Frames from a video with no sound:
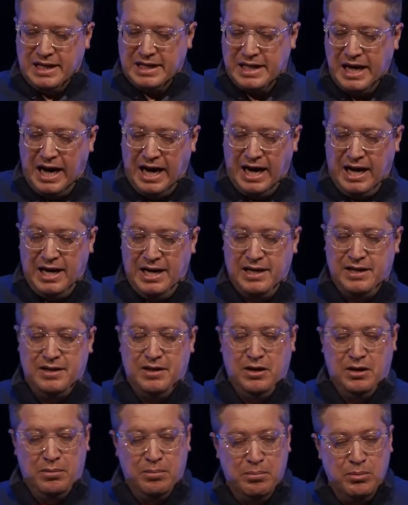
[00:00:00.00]
God
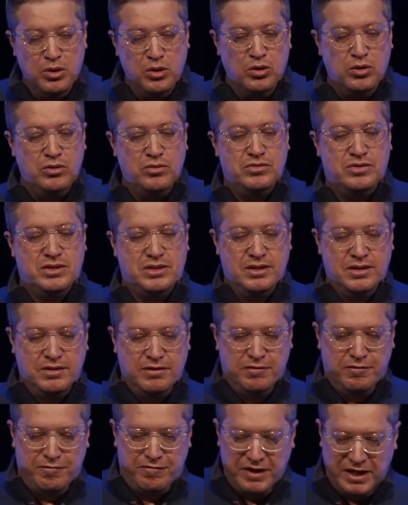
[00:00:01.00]
moved
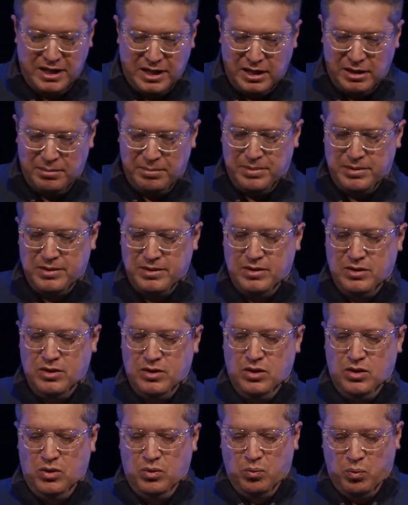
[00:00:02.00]
Philip
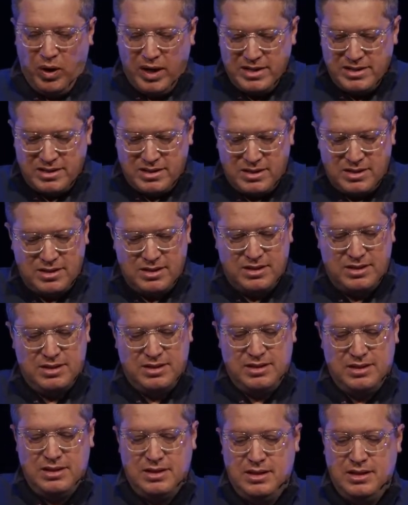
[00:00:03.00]

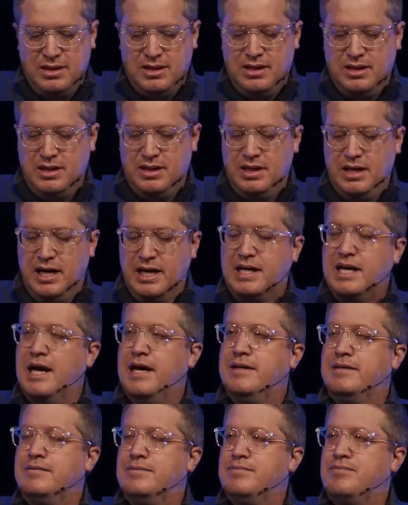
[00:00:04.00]
once
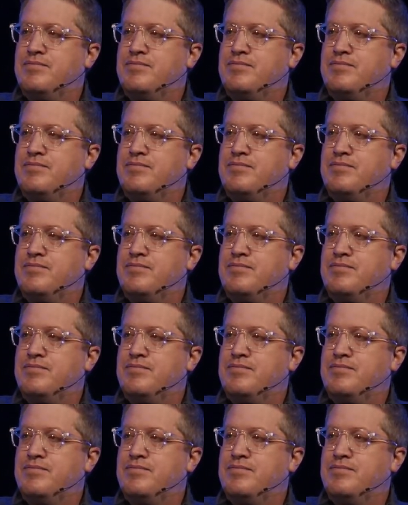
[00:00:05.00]
again.